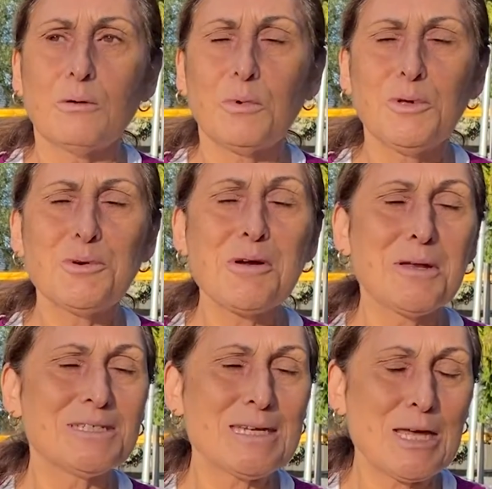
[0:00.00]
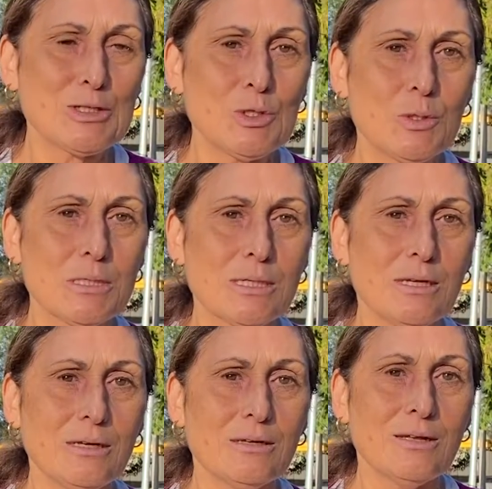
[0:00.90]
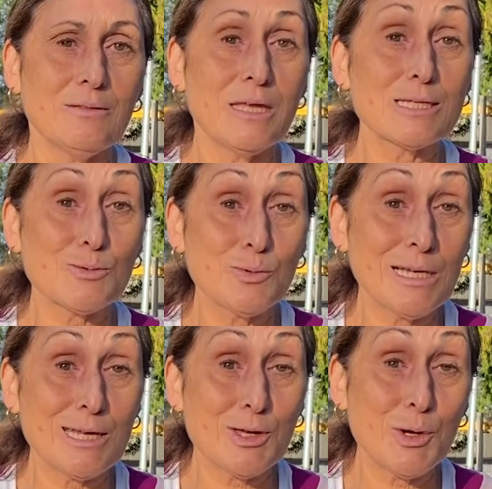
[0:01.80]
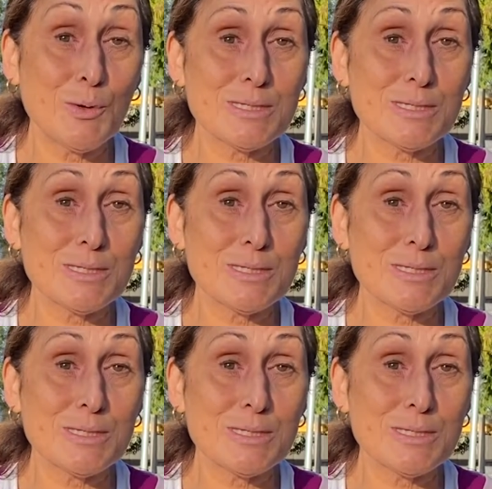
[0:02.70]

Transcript: We all kind of take turns in it, and that's really cool.